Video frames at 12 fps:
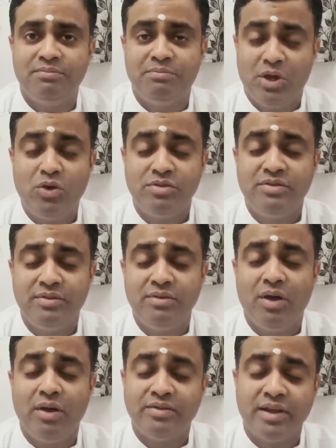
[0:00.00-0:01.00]
because
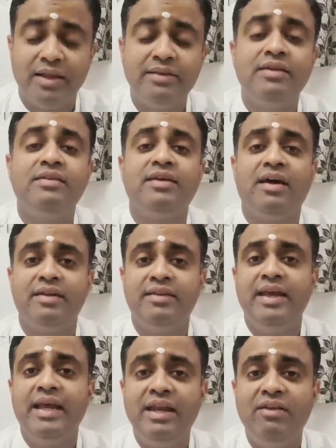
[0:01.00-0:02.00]
Sanatana
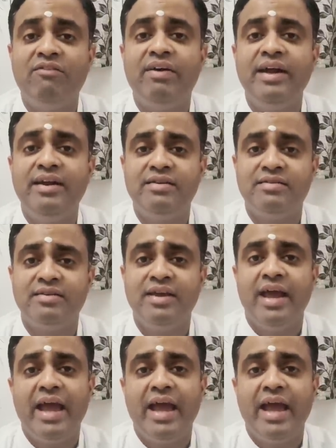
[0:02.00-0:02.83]
Sarathi invites